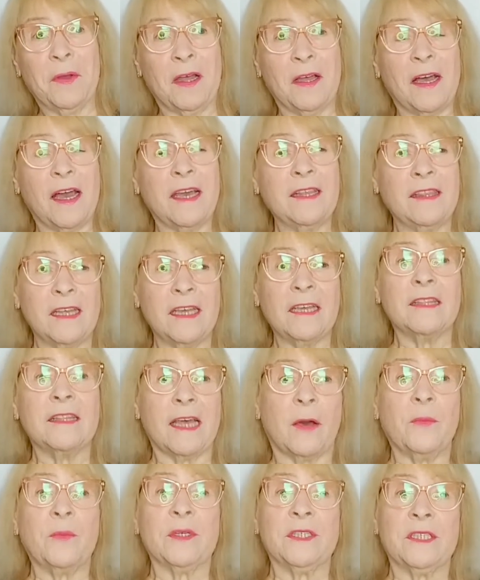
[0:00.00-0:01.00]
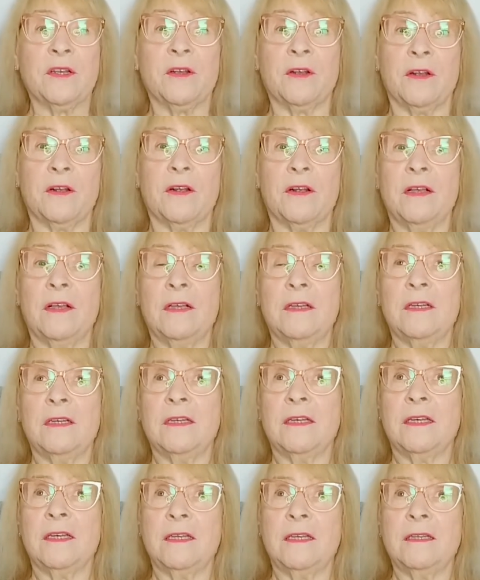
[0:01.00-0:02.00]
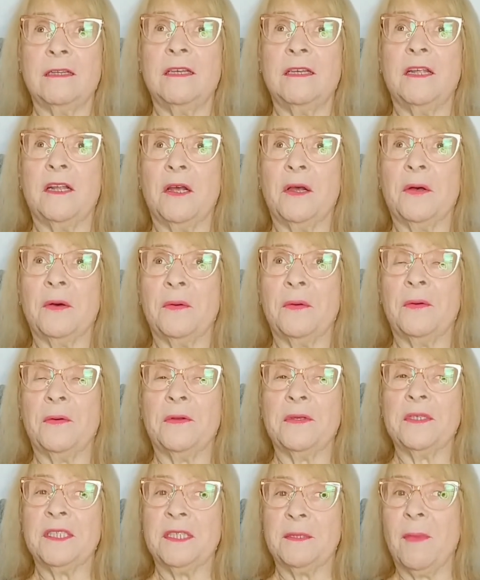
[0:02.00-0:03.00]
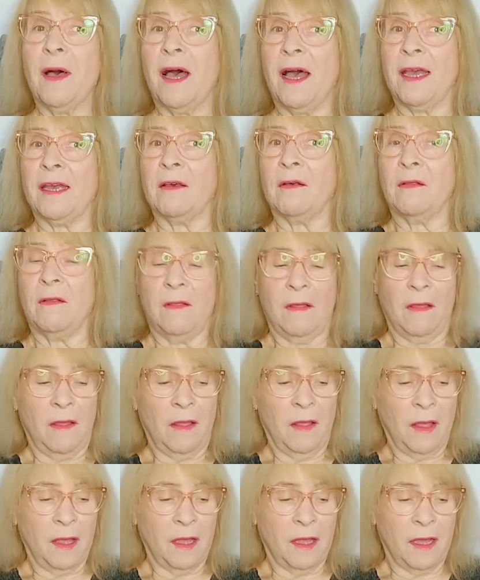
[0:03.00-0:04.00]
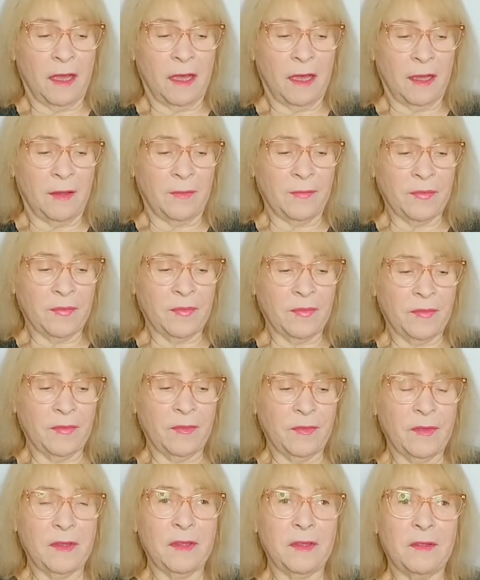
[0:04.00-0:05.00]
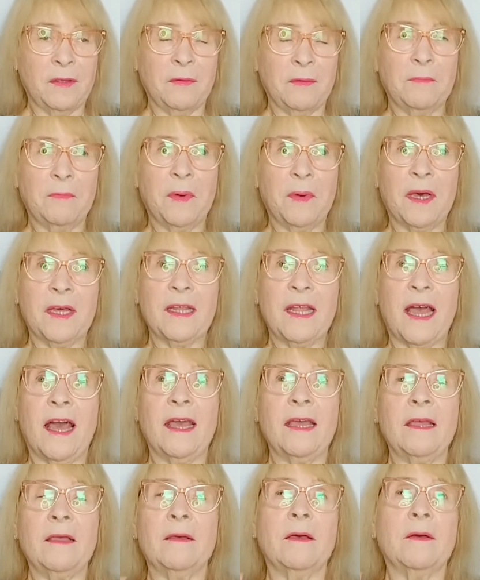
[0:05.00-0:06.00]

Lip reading: I think that was her, you know, smile. But I